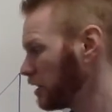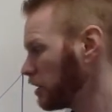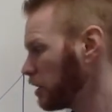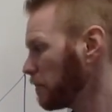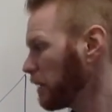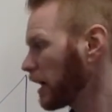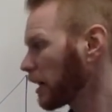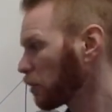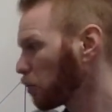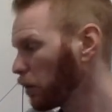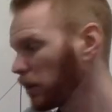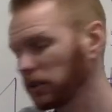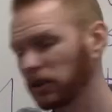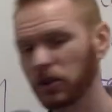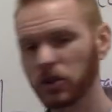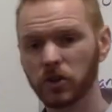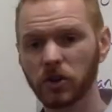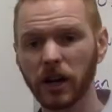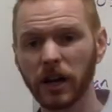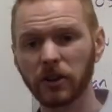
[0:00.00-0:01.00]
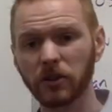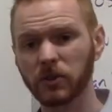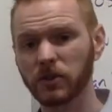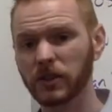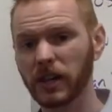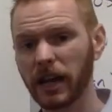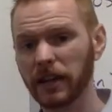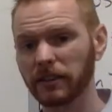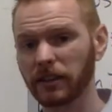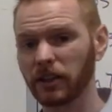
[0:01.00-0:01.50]
No matter what the triangle
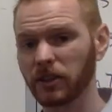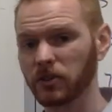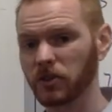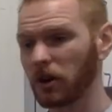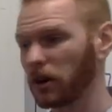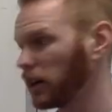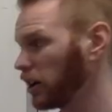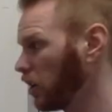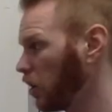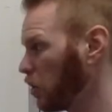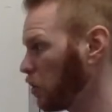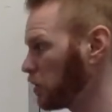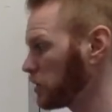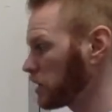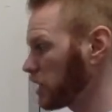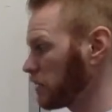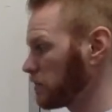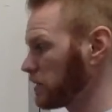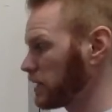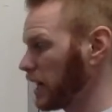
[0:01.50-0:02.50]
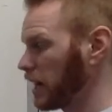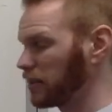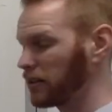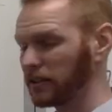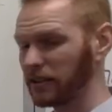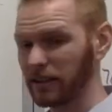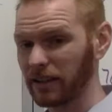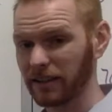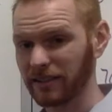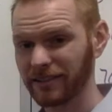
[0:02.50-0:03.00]
side lengths are, it always comes down to
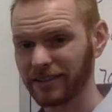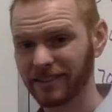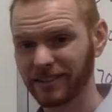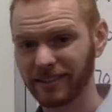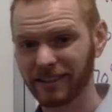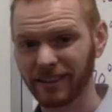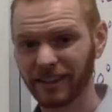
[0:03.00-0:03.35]
this.